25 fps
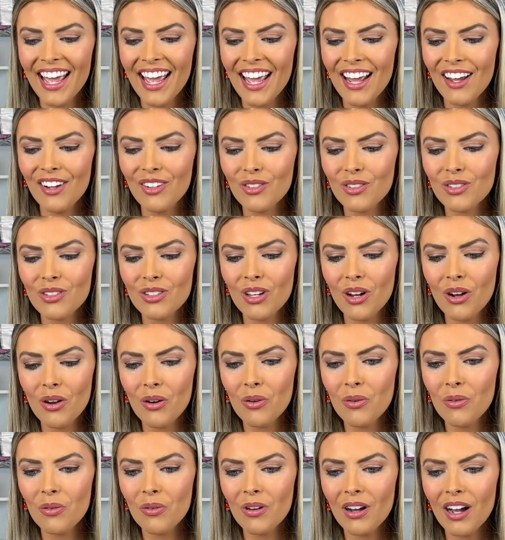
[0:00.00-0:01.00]
And
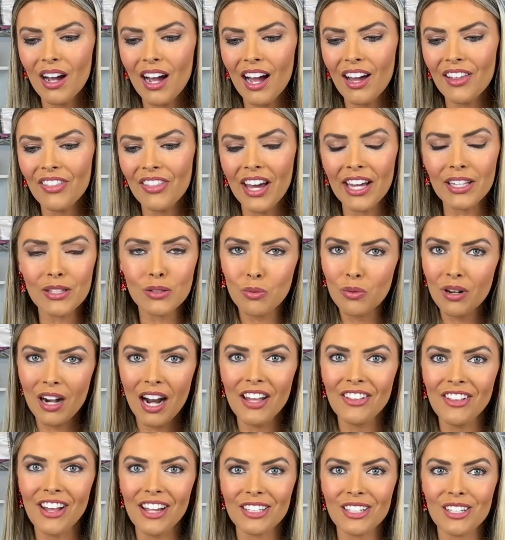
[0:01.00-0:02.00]
so that's what
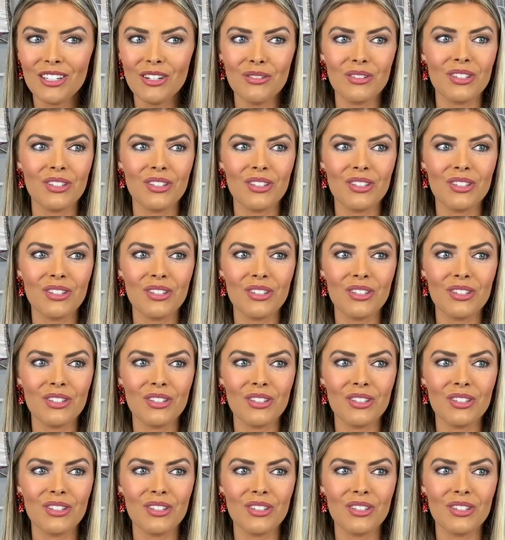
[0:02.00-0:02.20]
I like to do.